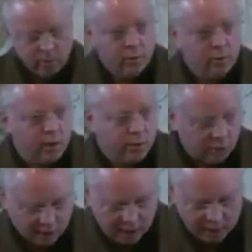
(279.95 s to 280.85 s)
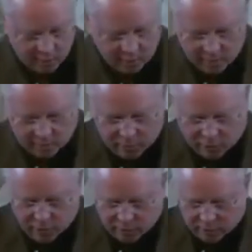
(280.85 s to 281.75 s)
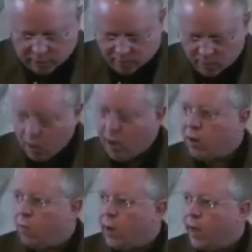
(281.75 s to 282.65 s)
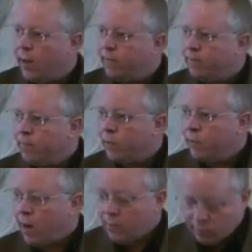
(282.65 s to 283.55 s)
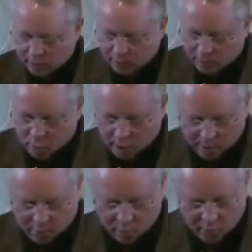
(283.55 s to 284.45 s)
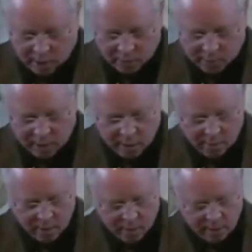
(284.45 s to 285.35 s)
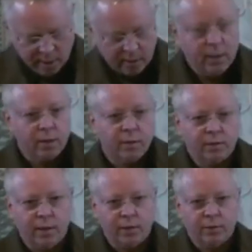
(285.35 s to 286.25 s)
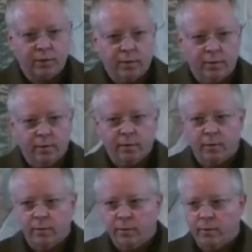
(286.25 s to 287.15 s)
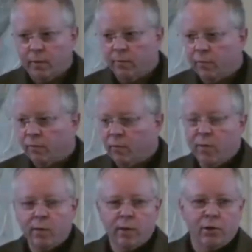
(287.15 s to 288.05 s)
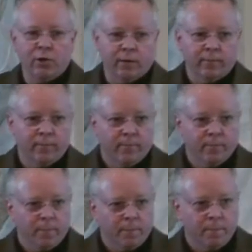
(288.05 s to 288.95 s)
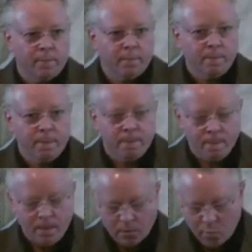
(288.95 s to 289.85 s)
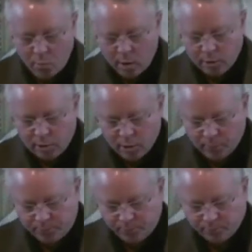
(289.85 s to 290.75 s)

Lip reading: who understandably choose to simply walk away rather than to put up with what has become the antithesis of the free religion we once knew.